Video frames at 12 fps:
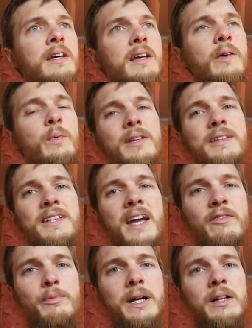It would have
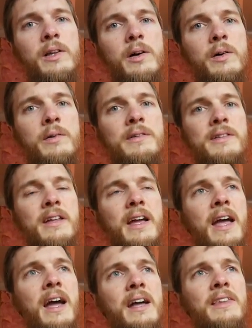saved my clothes,
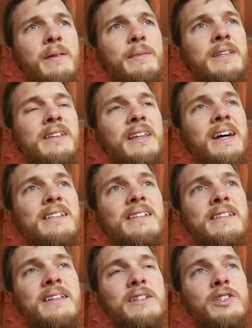and that means less
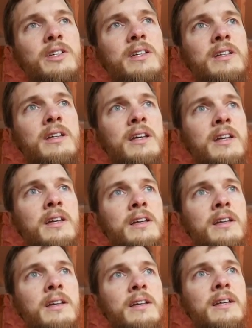insulation
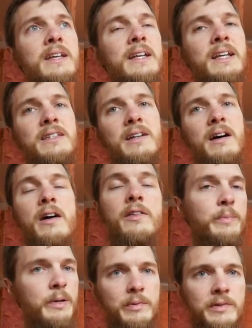getting into
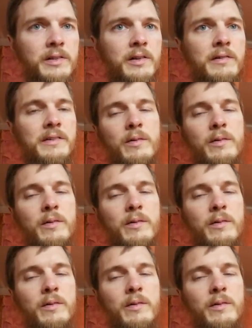other people's clothes.